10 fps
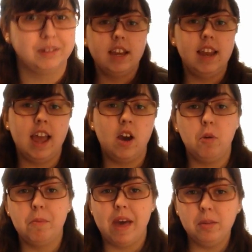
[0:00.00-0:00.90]
Now,
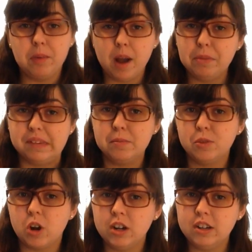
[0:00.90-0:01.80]
malapropisms
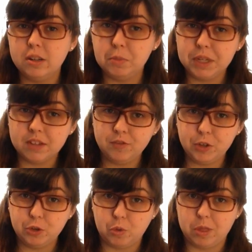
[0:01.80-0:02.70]
aren't to be
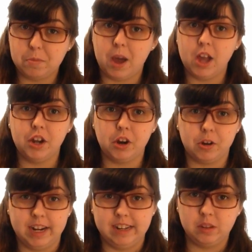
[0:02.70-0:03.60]
confused with
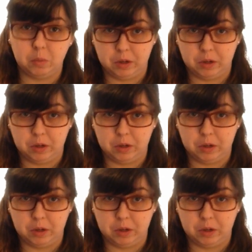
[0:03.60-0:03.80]
Mondegreens,